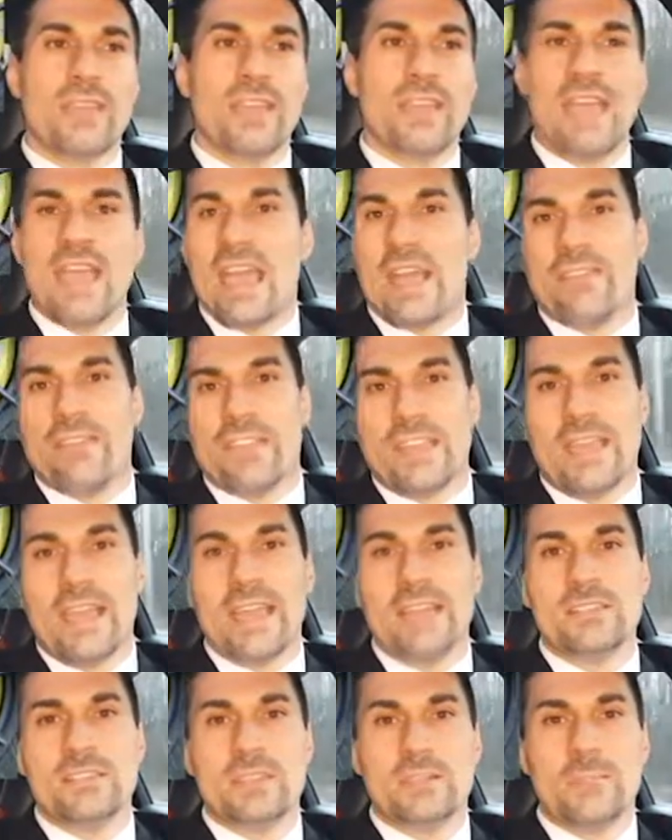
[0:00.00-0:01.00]
and if the
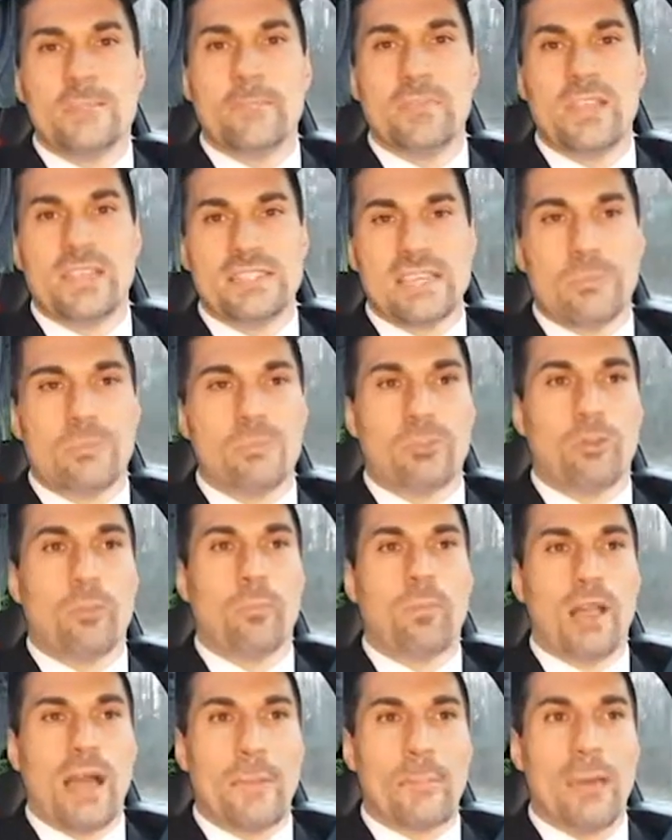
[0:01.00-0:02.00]
engine is able to
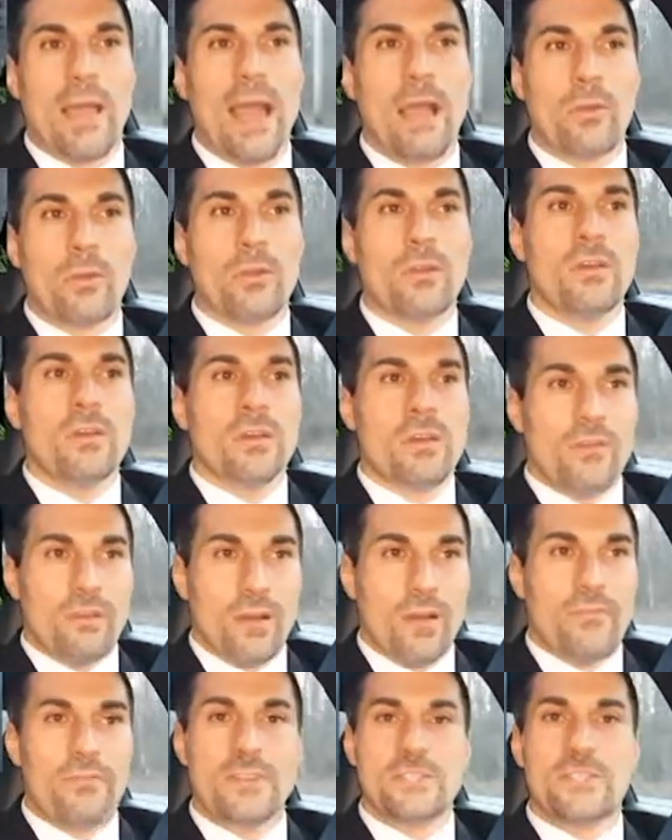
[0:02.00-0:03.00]
apply power
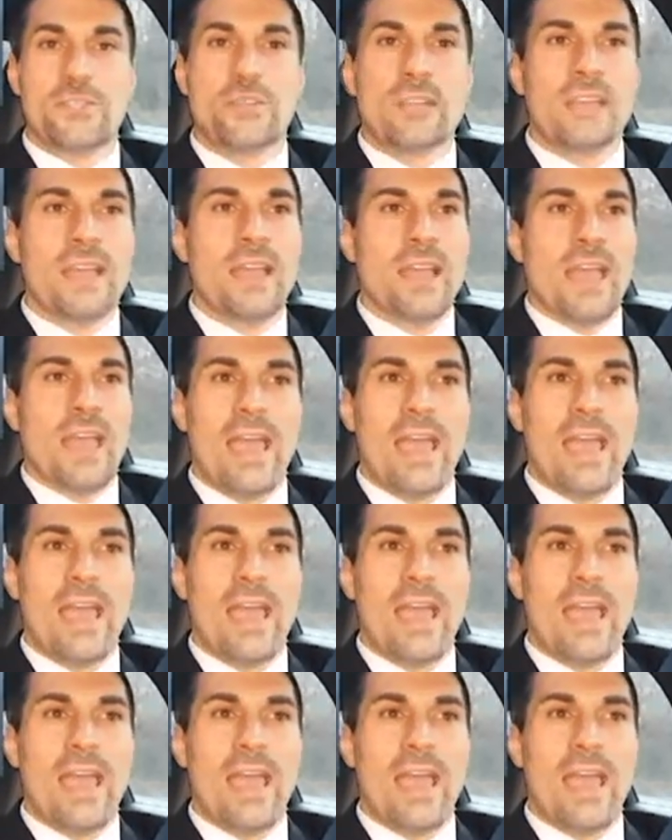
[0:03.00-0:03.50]
efficiently,